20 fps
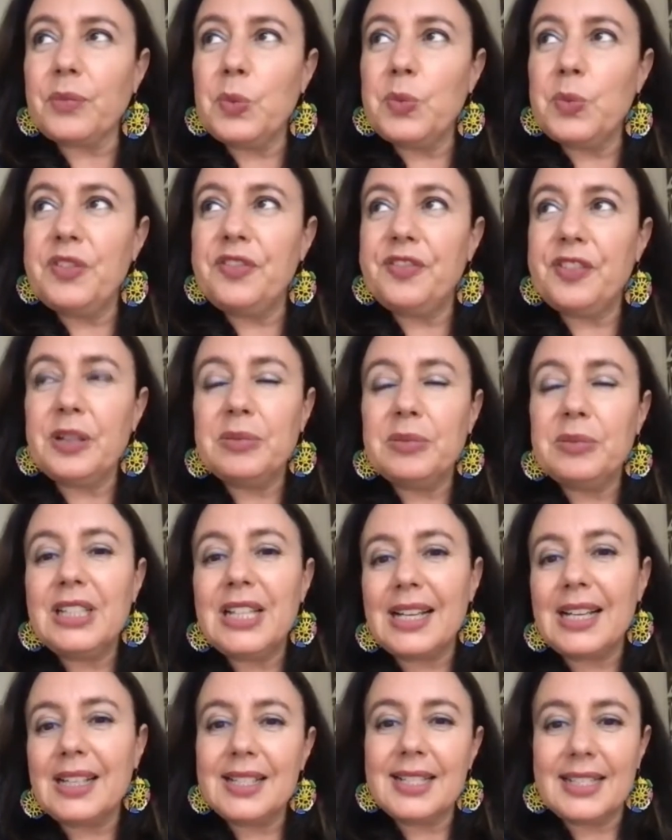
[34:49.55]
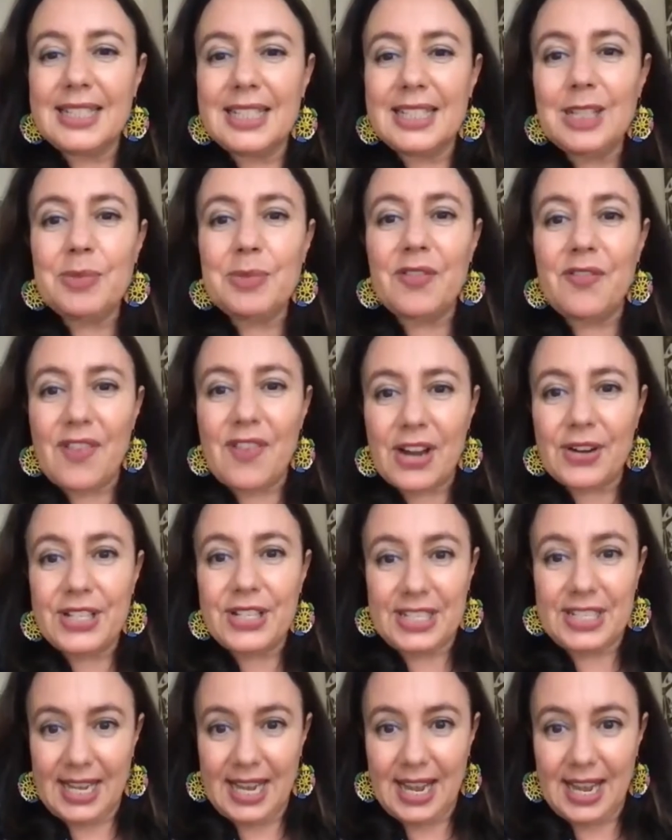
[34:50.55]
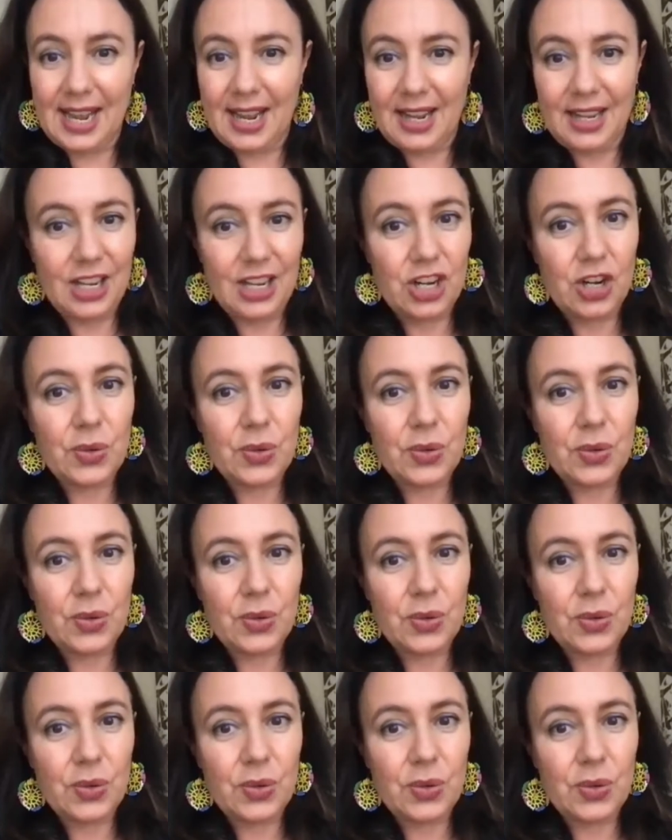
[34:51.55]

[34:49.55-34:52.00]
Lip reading: we filmed it like a cinema verite,